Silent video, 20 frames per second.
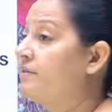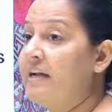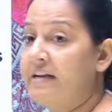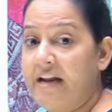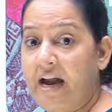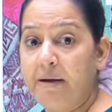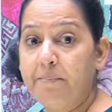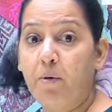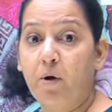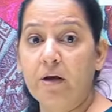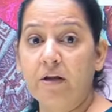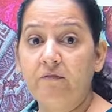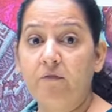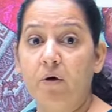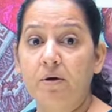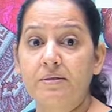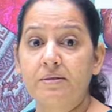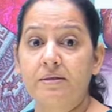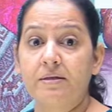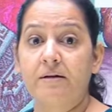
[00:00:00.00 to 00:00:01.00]
The dead body
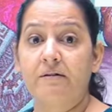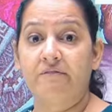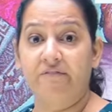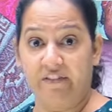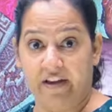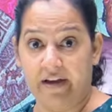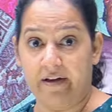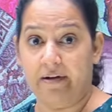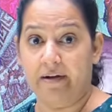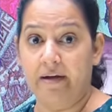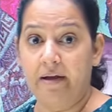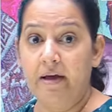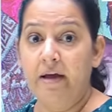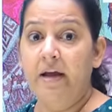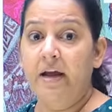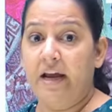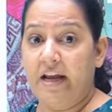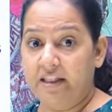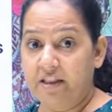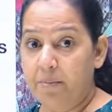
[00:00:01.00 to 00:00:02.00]
was where?
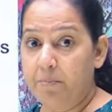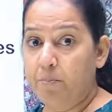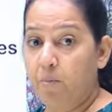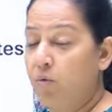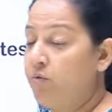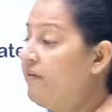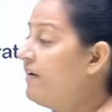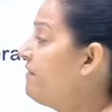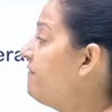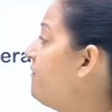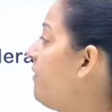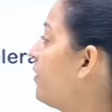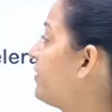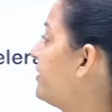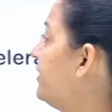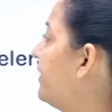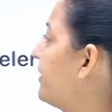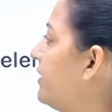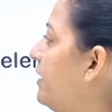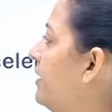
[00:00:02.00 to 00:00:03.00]
In the moving
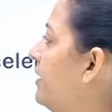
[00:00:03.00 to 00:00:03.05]
water,